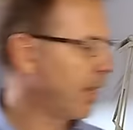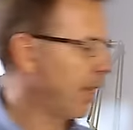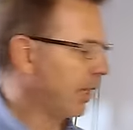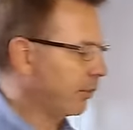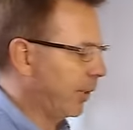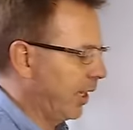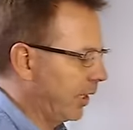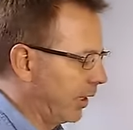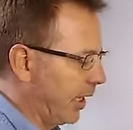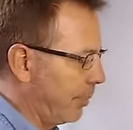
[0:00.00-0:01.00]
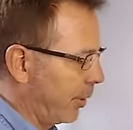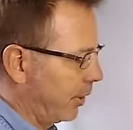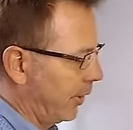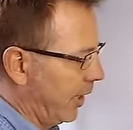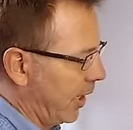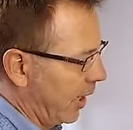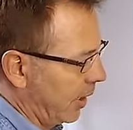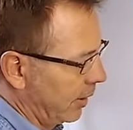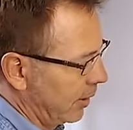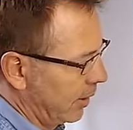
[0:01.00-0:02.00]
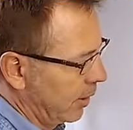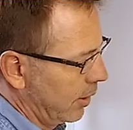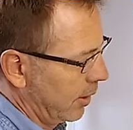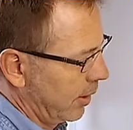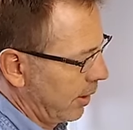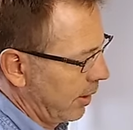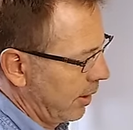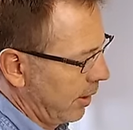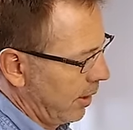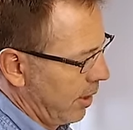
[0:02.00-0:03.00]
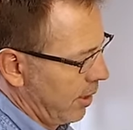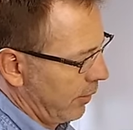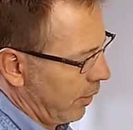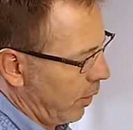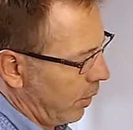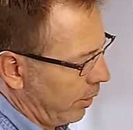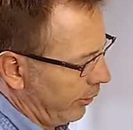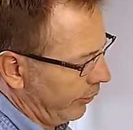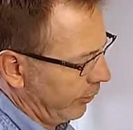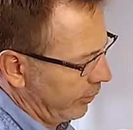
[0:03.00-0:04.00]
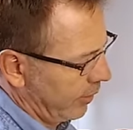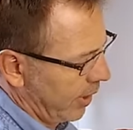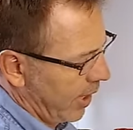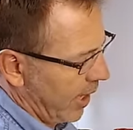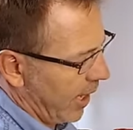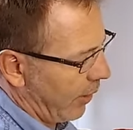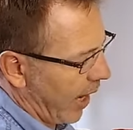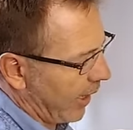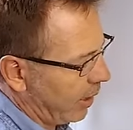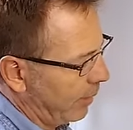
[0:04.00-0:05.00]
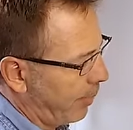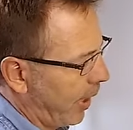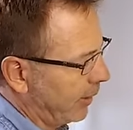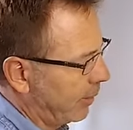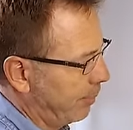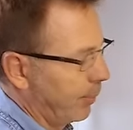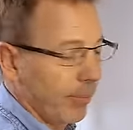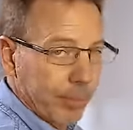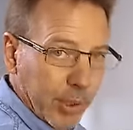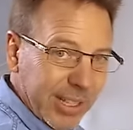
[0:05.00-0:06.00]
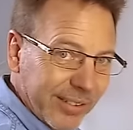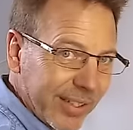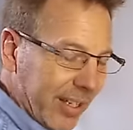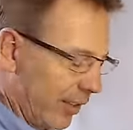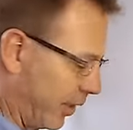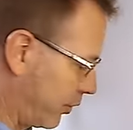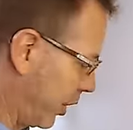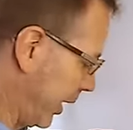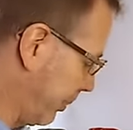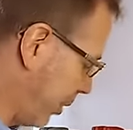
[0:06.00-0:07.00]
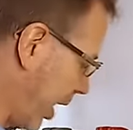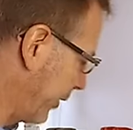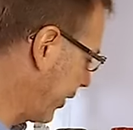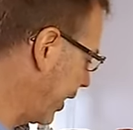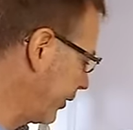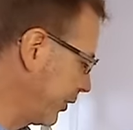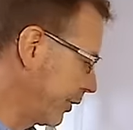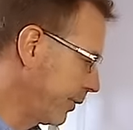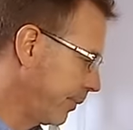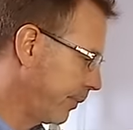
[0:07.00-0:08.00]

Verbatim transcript: Next, we need to deburr the, uh, the holes. Now, I could have put, put this in as a drilling process,